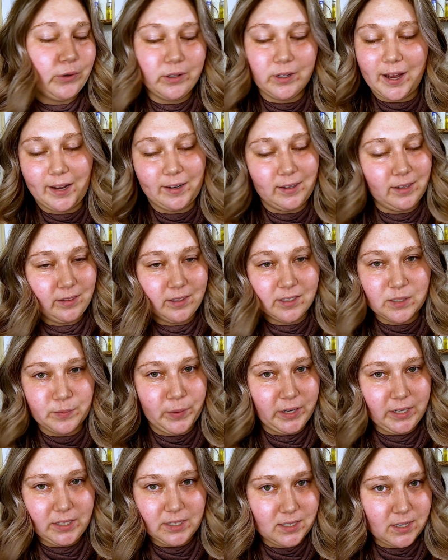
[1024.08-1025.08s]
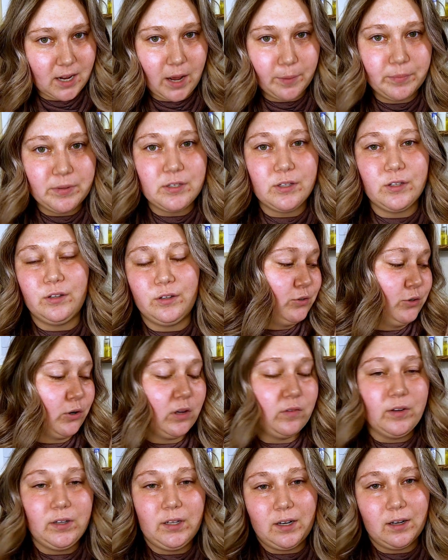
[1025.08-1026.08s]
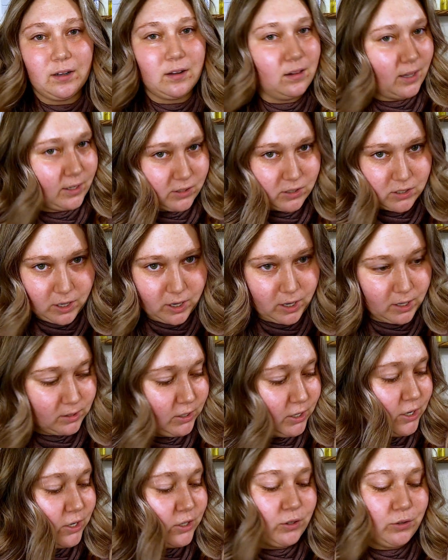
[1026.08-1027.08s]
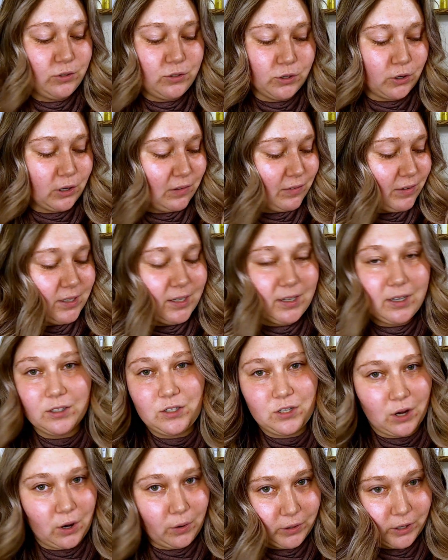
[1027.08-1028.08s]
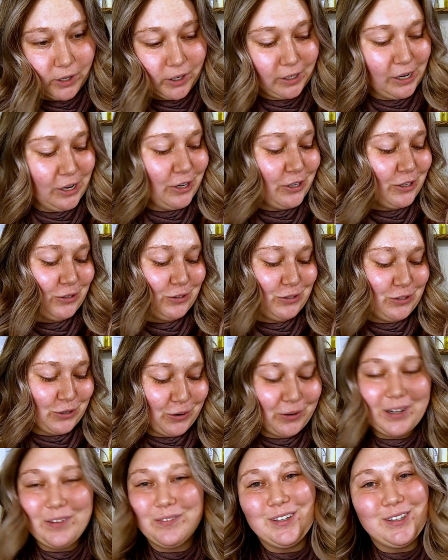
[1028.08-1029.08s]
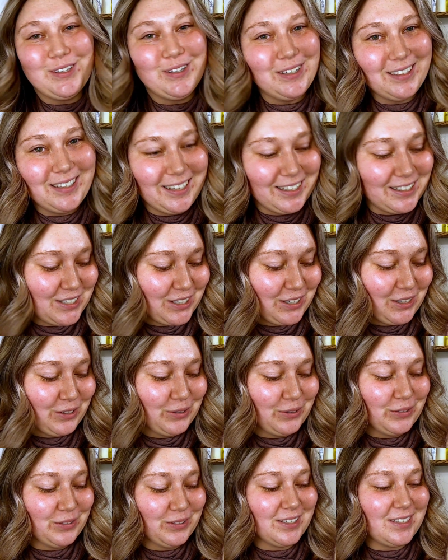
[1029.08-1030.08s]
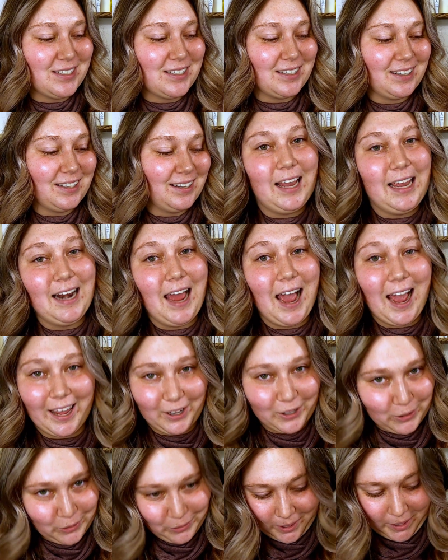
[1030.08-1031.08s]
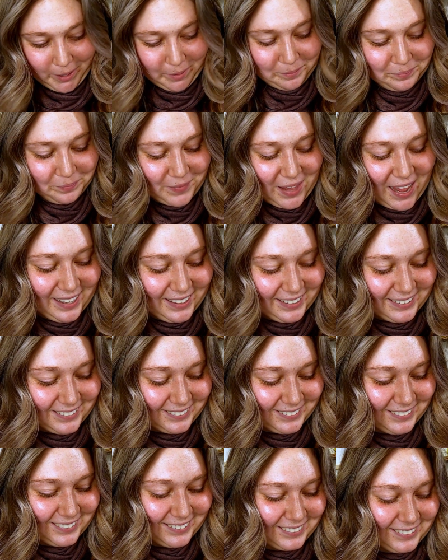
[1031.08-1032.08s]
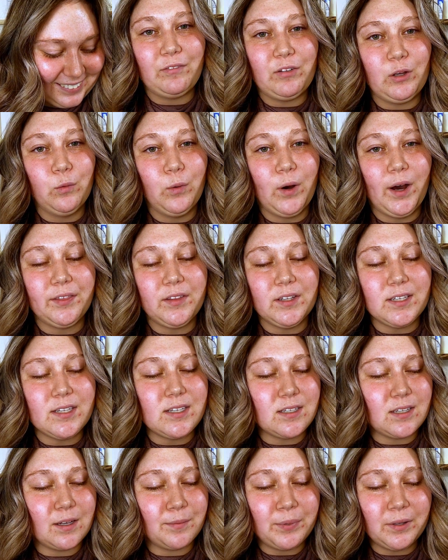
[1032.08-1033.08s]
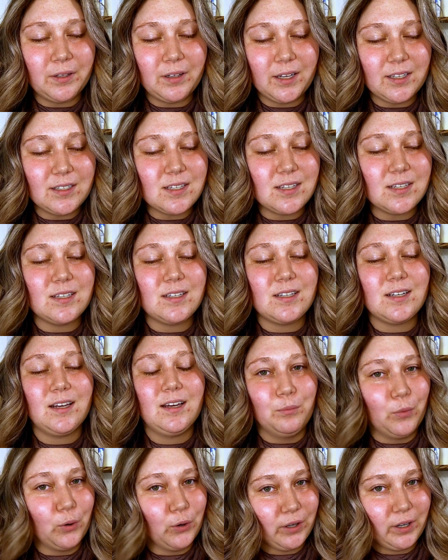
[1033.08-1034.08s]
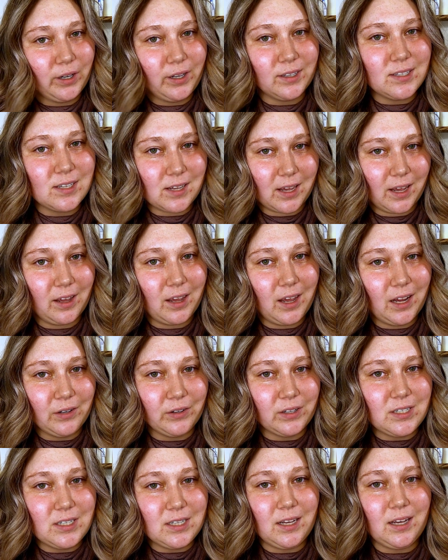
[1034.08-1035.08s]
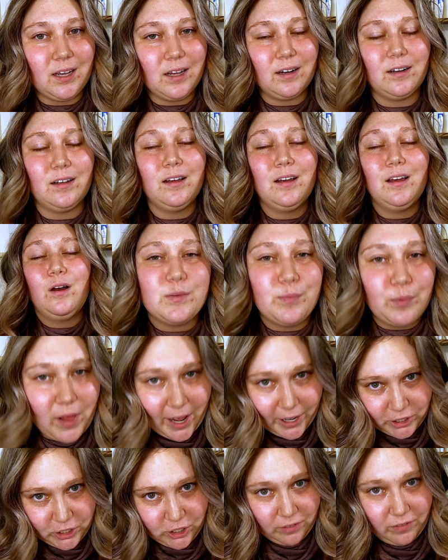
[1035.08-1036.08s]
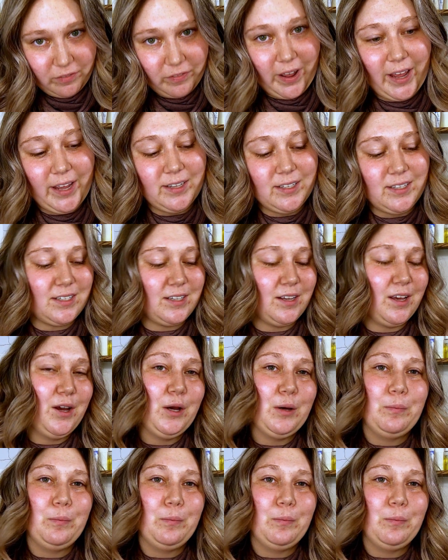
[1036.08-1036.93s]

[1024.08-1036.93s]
do not need this many steps. You don't even need a cleanser. You don't even need a toner. You don't even need to use an eye cream. If you want the simplest morning skincare routine, splash your face,